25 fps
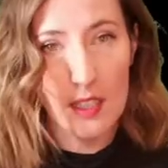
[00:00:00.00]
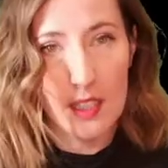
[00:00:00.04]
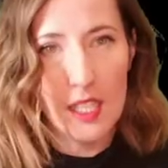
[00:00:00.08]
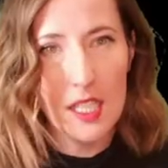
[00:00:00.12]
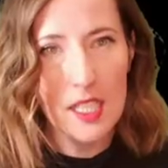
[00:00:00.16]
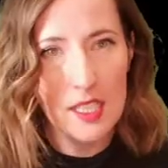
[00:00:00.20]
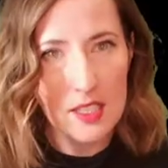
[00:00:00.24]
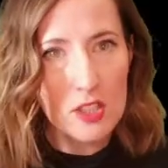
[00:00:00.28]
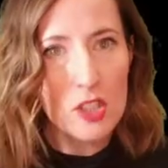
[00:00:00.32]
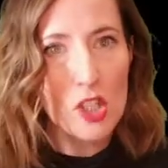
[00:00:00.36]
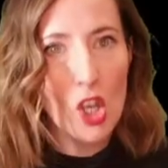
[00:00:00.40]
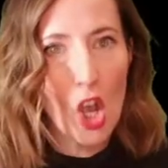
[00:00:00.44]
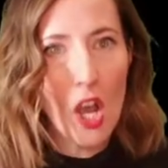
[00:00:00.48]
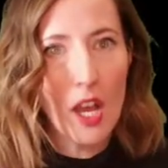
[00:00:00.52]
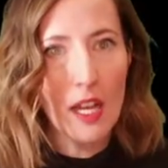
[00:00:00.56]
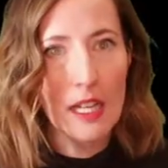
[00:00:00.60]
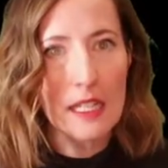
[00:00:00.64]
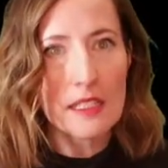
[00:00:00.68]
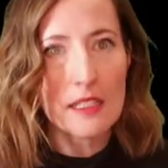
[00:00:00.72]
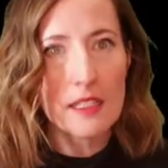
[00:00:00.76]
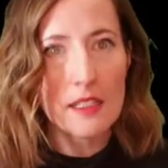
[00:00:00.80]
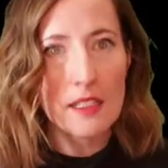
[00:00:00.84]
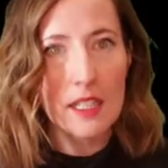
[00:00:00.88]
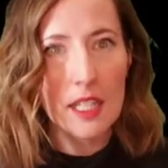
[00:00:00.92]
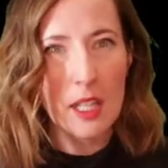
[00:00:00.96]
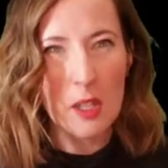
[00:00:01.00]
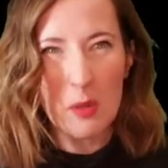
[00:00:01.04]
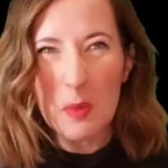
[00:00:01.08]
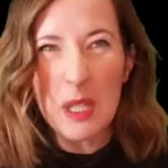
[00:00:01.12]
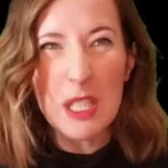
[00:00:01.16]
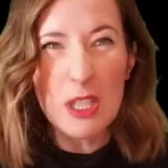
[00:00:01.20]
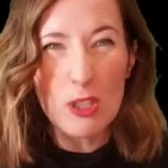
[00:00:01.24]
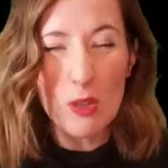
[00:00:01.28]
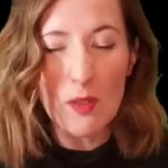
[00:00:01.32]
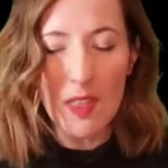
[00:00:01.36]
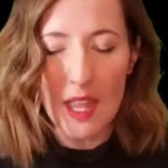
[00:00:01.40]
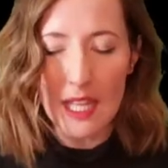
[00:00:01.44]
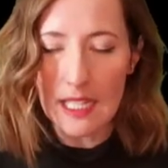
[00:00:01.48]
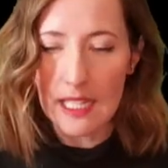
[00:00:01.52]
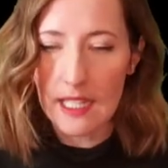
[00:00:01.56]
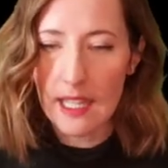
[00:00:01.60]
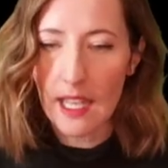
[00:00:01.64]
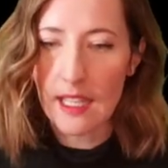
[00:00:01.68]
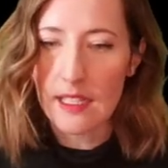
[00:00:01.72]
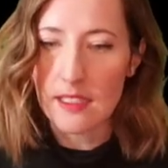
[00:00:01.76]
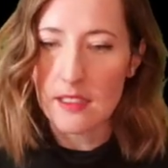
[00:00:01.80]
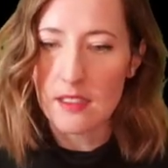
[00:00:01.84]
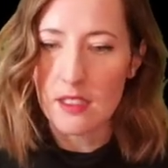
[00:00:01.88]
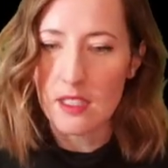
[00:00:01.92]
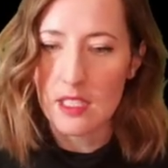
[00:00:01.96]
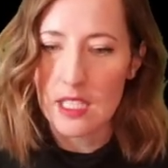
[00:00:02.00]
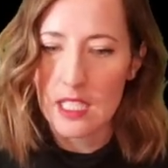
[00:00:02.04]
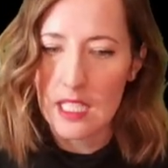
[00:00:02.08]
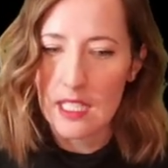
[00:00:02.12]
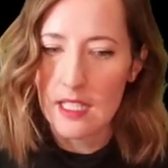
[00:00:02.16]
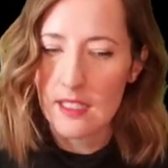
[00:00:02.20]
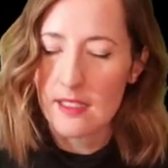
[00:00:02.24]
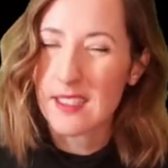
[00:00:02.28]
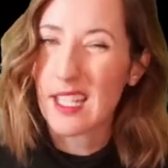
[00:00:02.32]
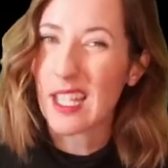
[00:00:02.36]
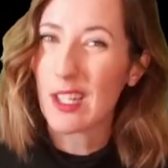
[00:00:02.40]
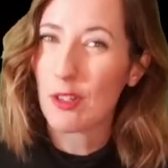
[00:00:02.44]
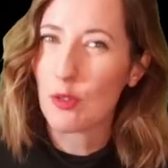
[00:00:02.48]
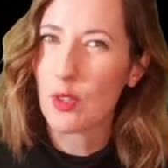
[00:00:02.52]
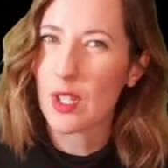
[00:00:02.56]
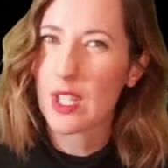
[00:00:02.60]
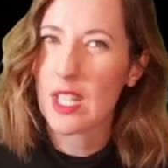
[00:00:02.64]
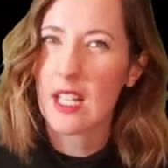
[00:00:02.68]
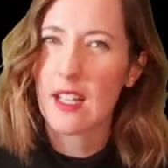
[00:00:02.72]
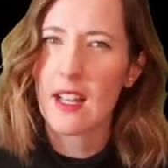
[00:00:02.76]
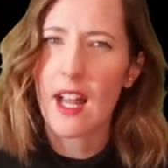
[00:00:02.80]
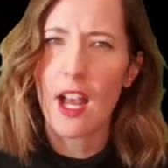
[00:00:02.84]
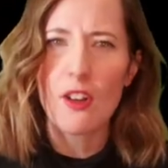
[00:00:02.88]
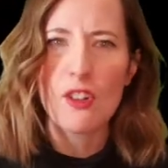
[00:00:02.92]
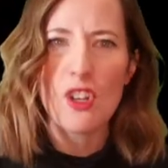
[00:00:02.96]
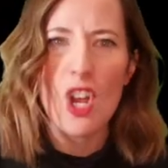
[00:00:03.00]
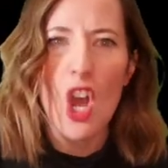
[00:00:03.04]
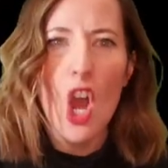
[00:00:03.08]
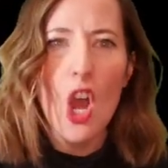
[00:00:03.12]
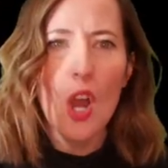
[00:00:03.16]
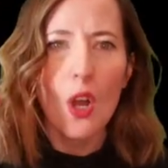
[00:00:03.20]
It's gone. Can we do that again? Say it really loud.